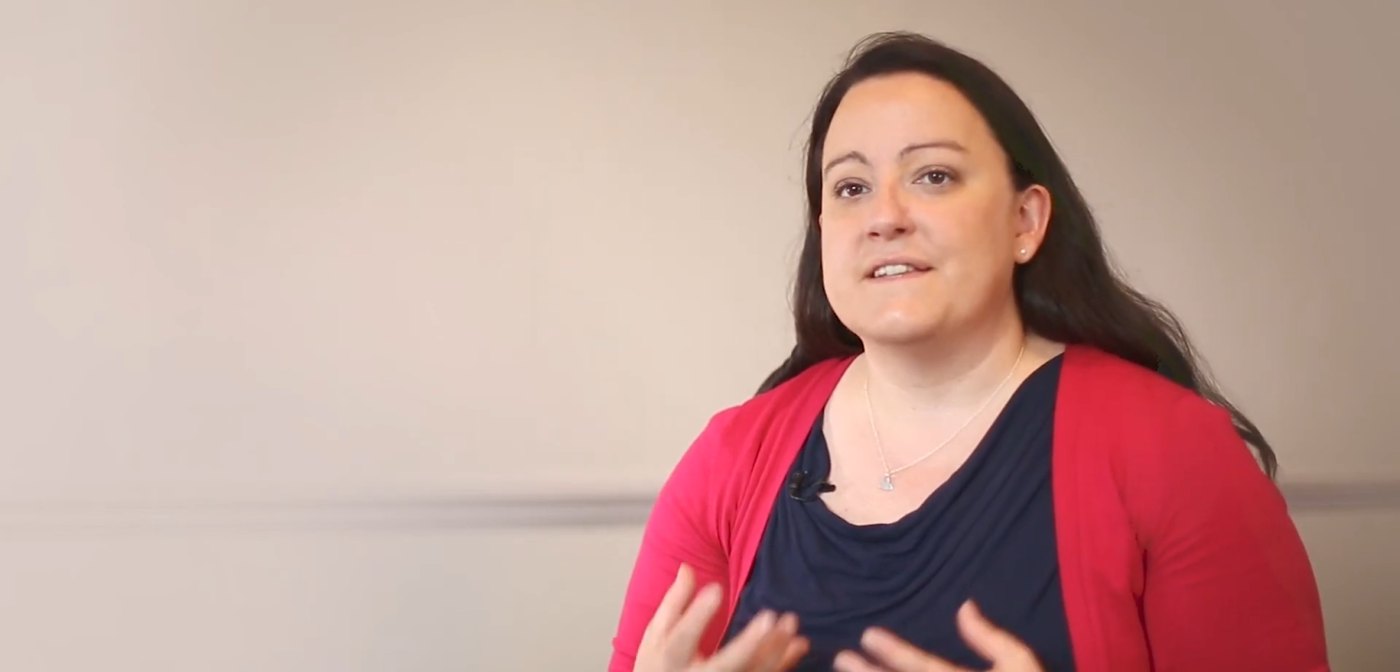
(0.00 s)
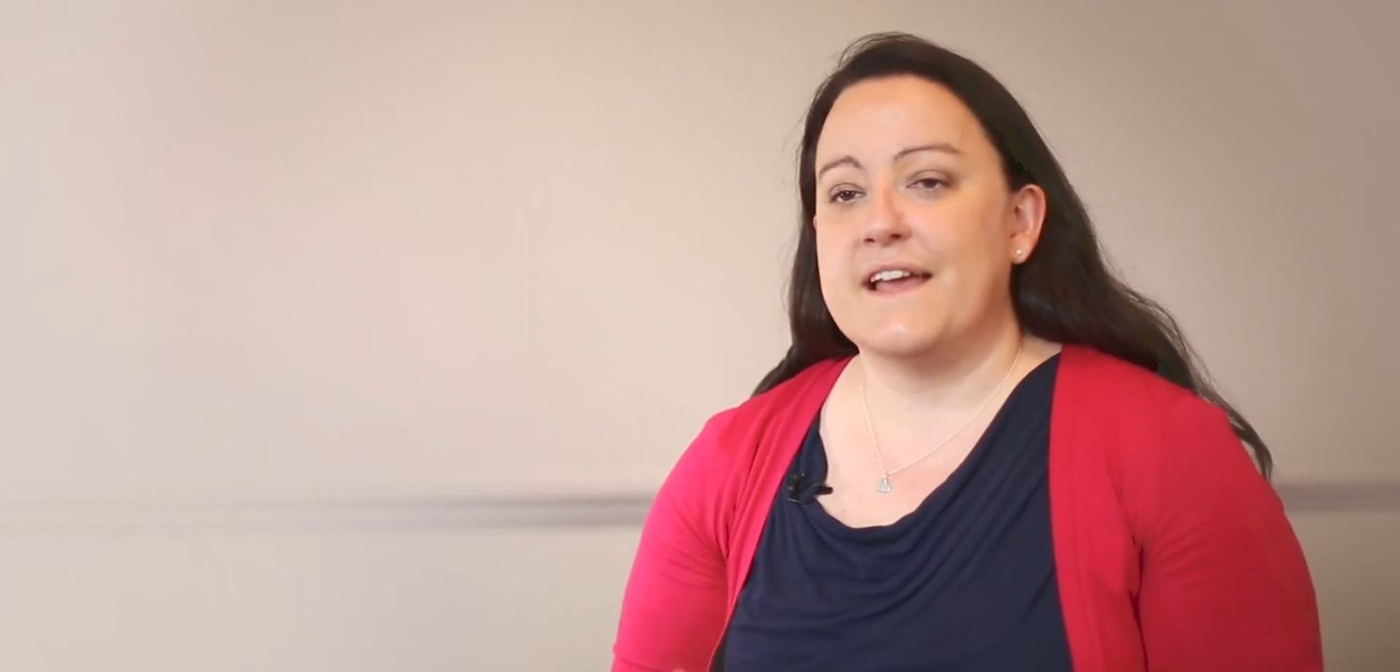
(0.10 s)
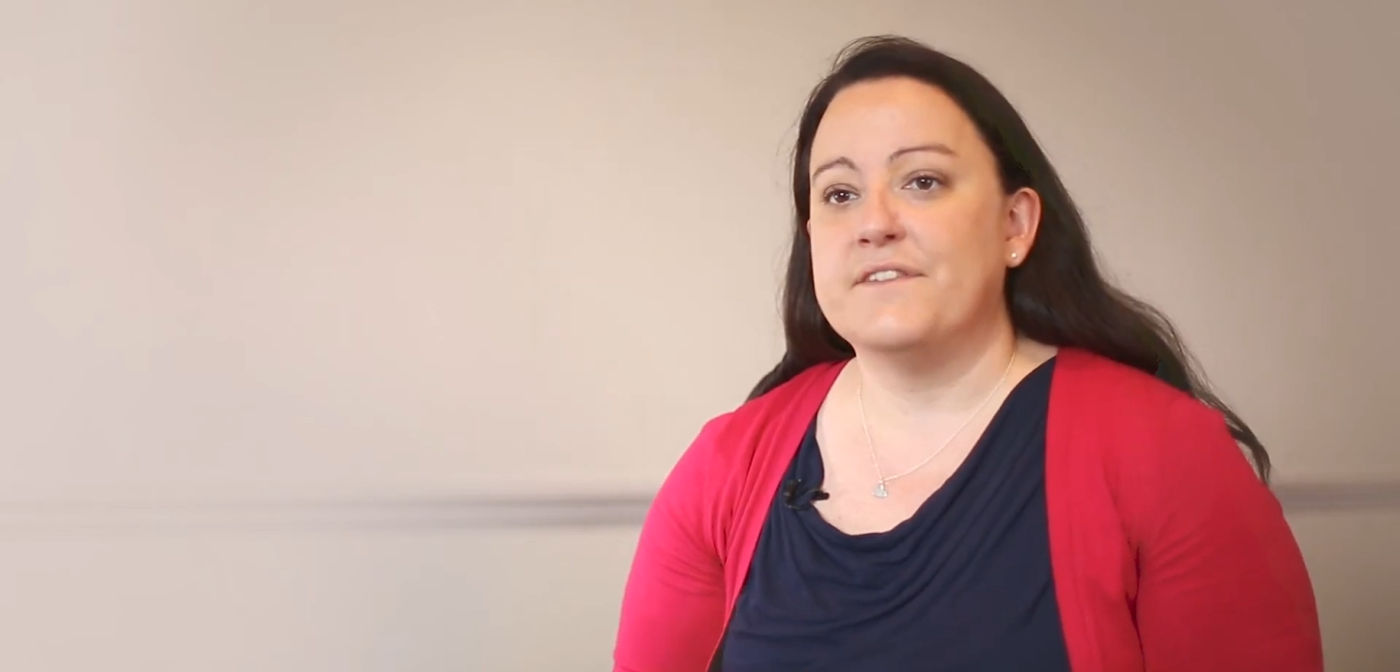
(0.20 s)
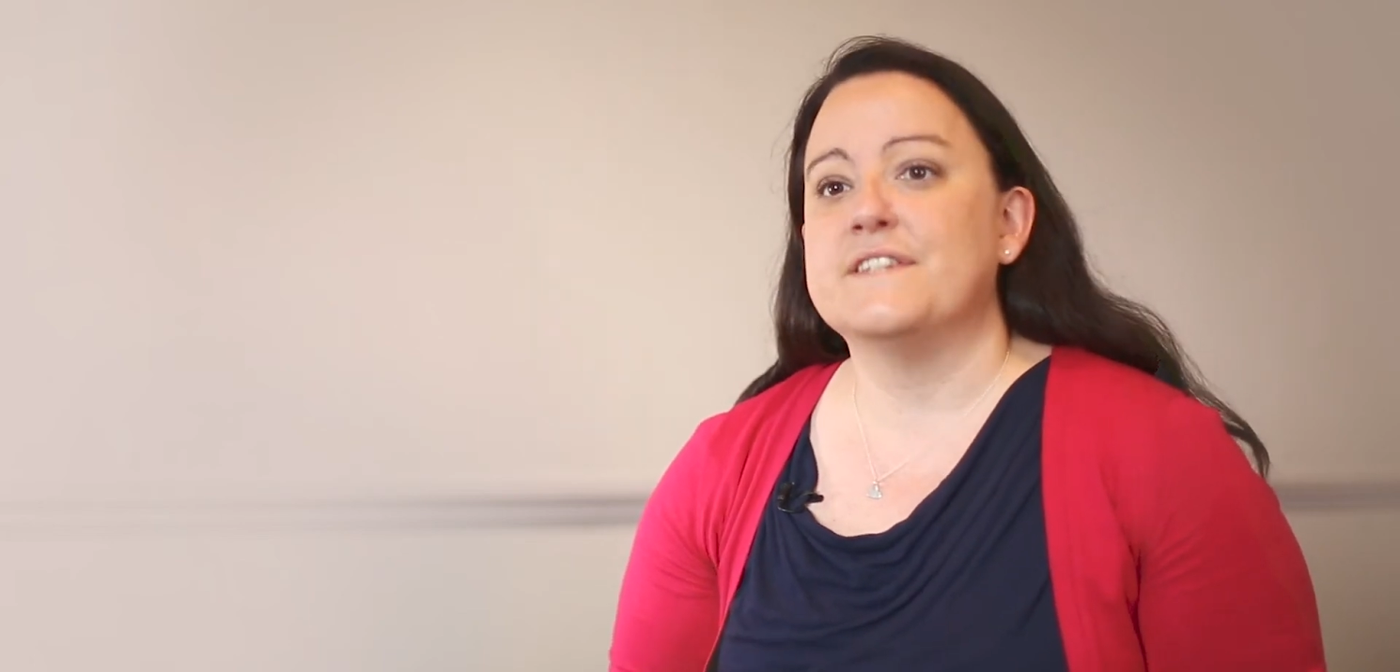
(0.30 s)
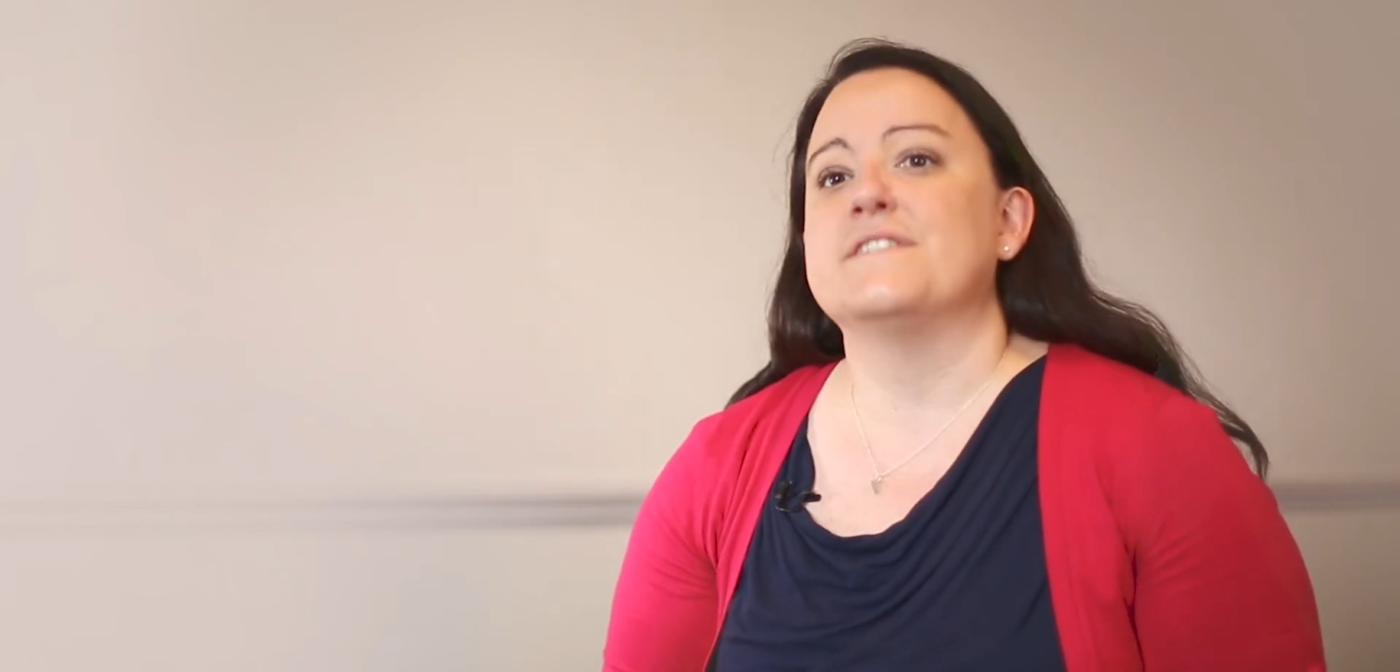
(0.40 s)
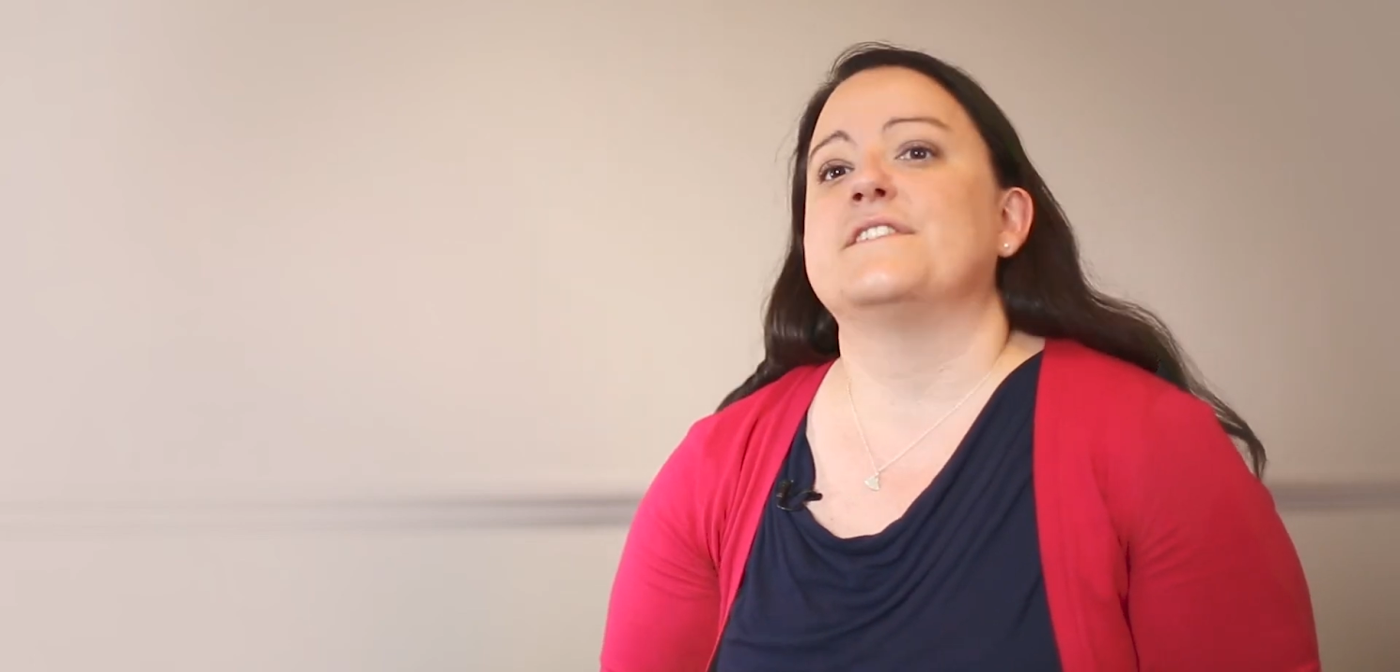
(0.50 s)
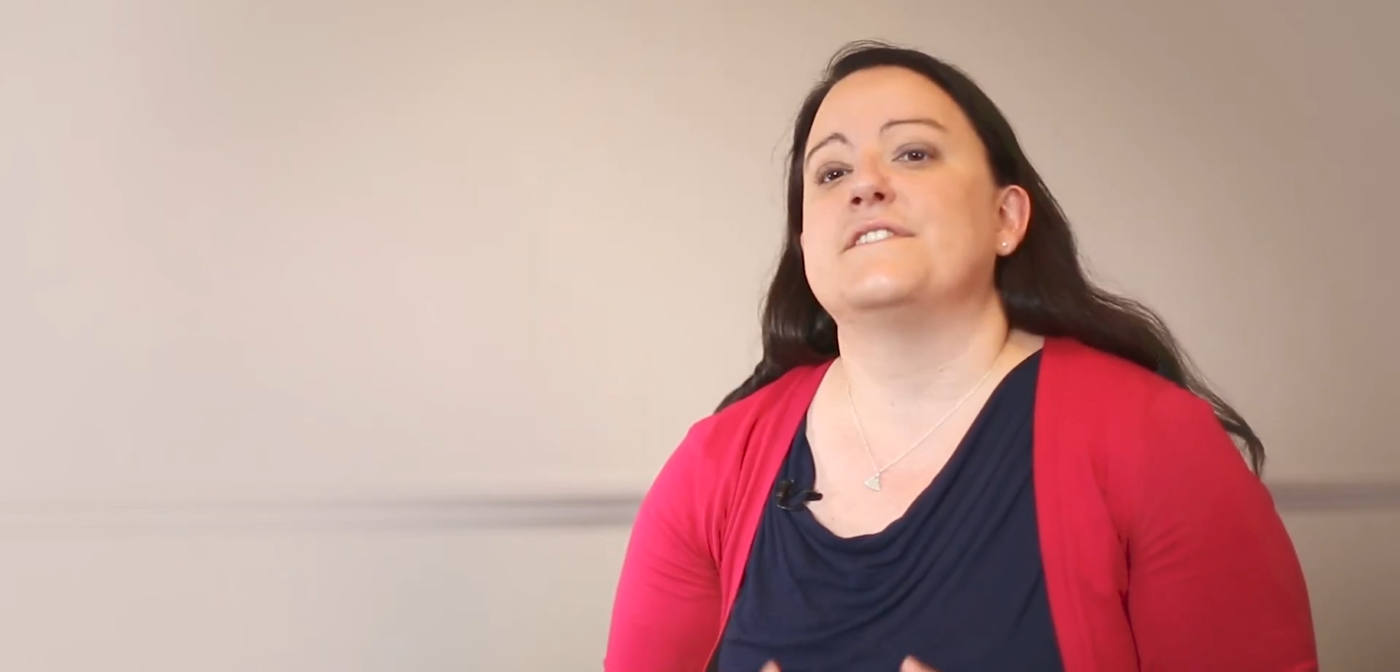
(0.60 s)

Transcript: is evidence